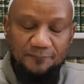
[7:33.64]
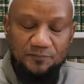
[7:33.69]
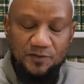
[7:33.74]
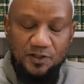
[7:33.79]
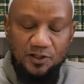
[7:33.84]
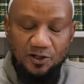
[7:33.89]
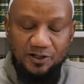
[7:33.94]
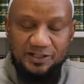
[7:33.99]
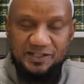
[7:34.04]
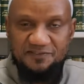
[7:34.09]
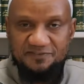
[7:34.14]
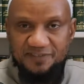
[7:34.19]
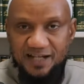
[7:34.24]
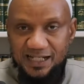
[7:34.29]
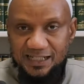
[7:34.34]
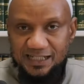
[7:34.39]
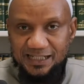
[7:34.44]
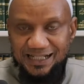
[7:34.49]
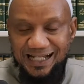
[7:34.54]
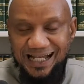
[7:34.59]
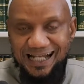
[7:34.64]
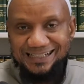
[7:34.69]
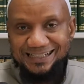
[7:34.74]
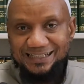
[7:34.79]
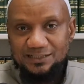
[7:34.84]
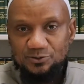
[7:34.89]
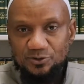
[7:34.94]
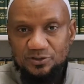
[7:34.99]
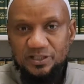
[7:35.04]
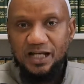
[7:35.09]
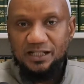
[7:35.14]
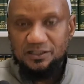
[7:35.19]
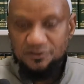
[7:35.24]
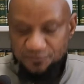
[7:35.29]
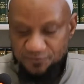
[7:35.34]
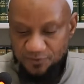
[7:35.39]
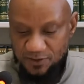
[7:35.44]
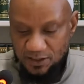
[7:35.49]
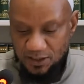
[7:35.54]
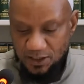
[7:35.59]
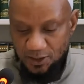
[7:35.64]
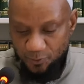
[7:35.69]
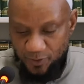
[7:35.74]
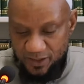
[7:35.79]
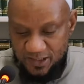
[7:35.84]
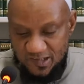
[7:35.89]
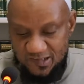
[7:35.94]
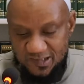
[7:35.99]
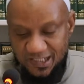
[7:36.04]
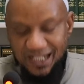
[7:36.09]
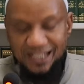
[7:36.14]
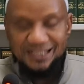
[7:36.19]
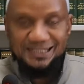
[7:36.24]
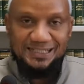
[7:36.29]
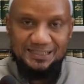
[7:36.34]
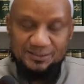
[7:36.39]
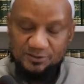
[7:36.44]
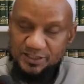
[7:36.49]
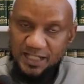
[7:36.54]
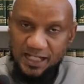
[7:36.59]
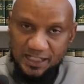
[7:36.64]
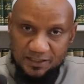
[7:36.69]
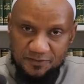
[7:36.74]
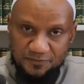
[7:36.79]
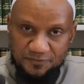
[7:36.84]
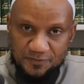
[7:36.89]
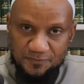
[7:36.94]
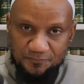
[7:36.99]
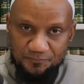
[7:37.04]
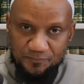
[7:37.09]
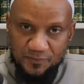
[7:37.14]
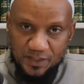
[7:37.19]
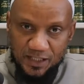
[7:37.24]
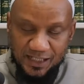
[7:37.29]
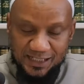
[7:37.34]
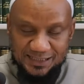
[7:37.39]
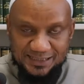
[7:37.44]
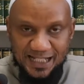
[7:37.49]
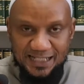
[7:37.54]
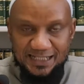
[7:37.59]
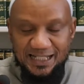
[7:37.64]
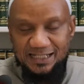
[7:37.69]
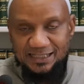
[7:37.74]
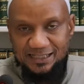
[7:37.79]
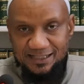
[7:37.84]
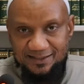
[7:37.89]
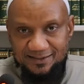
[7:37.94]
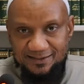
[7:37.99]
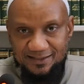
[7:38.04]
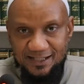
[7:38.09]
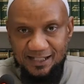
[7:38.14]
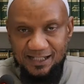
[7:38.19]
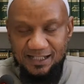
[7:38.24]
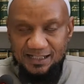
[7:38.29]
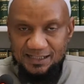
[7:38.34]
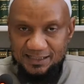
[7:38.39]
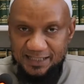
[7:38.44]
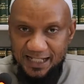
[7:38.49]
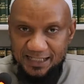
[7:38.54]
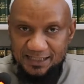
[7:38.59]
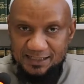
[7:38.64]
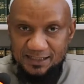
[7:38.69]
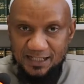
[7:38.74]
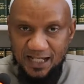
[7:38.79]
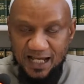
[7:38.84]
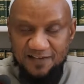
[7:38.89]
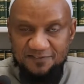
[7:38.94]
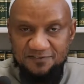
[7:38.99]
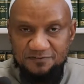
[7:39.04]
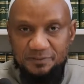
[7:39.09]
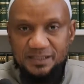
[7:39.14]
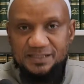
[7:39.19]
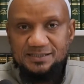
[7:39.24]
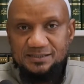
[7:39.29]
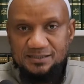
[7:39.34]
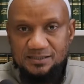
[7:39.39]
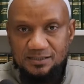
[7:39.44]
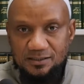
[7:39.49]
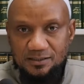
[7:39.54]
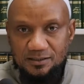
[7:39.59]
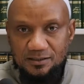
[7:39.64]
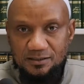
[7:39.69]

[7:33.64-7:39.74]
or defining Hadith al-Da'if, which is Hadith al-Da'if is that hadith that have missed